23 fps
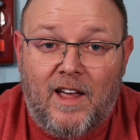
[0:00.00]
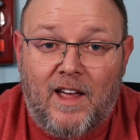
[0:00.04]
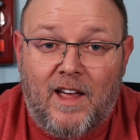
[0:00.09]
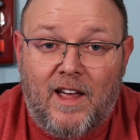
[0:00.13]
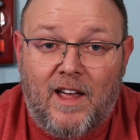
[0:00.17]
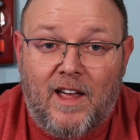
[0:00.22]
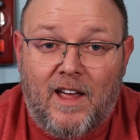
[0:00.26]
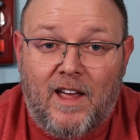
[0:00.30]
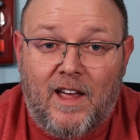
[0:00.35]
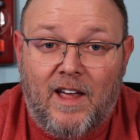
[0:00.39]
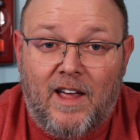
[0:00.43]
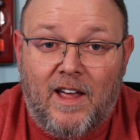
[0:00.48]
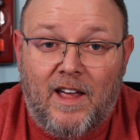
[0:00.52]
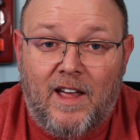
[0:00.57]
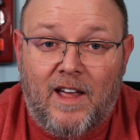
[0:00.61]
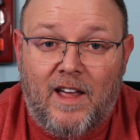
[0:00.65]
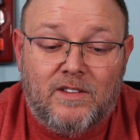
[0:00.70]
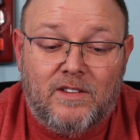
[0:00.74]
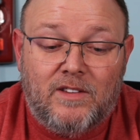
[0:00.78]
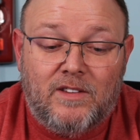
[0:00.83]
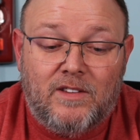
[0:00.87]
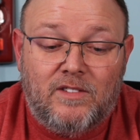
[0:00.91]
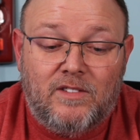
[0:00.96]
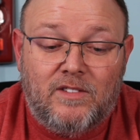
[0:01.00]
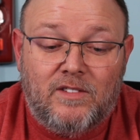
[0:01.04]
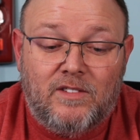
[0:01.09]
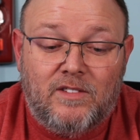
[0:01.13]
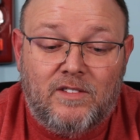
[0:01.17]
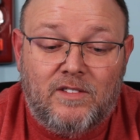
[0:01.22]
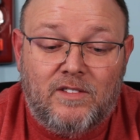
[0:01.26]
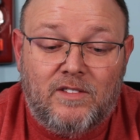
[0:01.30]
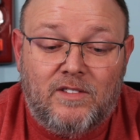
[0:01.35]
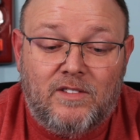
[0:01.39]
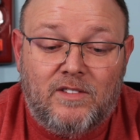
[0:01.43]
or emits
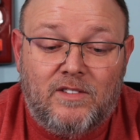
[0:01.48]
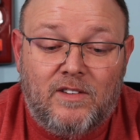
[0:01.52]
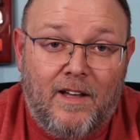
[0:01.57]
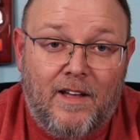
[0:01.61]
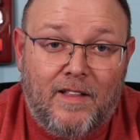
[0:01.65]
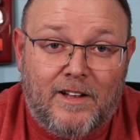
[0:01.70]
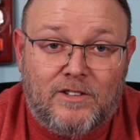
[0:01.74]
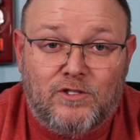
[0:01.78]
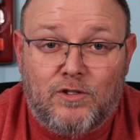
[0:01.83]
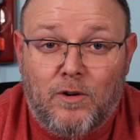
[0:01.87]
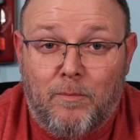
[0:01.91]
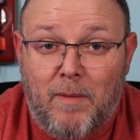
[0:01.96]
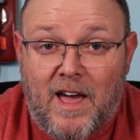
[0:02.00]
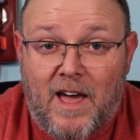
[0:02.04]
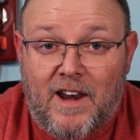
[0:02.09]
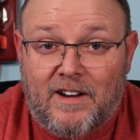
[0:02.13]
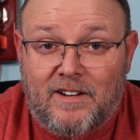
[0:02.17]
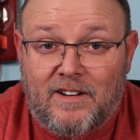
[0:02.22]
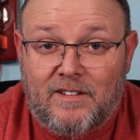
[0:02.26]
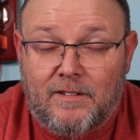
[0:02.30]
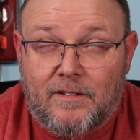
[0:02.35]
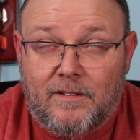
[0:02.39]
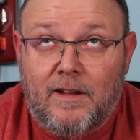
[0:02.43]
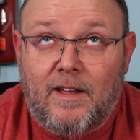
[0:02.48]
uh, electromagnetic,